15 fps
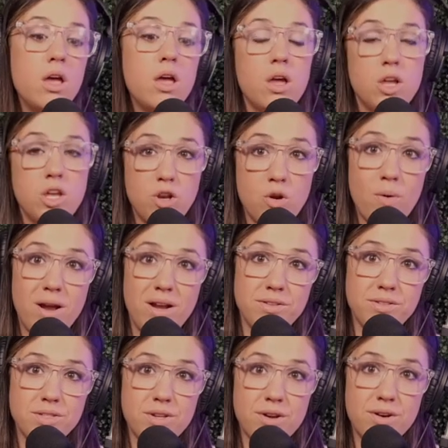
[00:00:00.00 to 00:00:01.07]
You know what
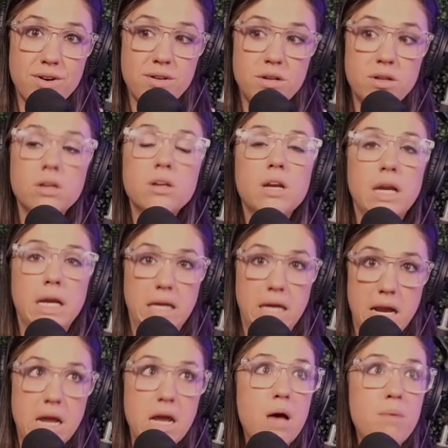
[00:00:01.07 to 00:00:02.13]
else is hard?
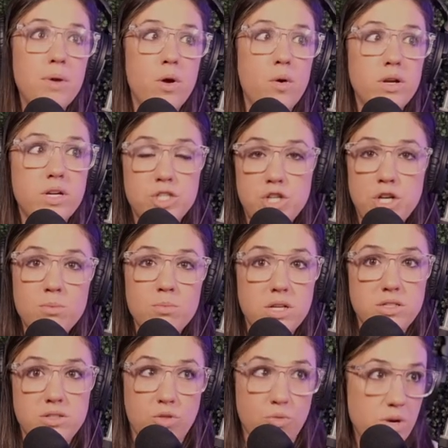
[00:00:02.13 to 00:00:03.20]
Getting up and going to the gym when
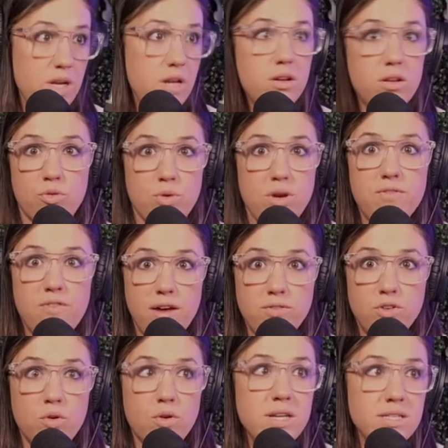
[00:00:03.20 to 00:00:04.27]
it's three, three to five
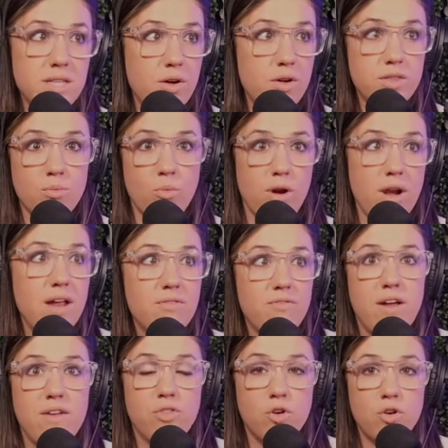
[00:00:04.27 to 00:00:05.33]
degrees out in the morning at
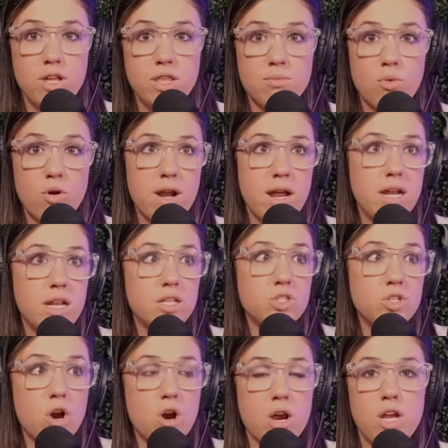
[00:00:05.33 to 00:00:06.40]
five thirty in the morning and it's
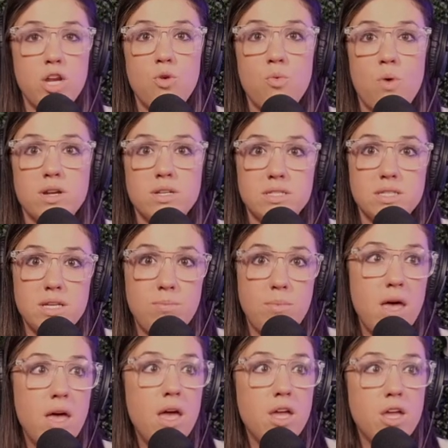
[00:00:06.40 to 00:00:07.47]
dark and you want to sleep,
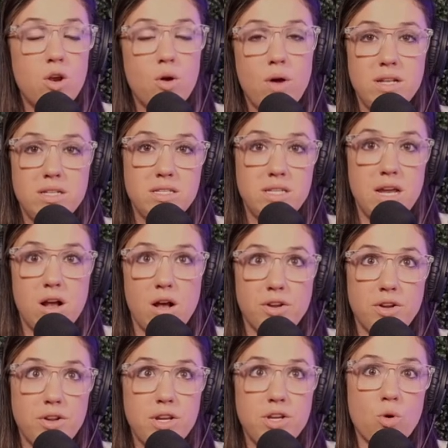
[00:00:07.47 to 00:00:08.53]
you know, and stay
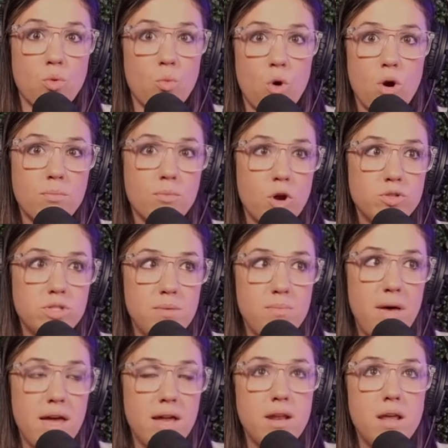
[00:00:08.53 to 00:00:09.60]
cuddled in your warm, cozy bed.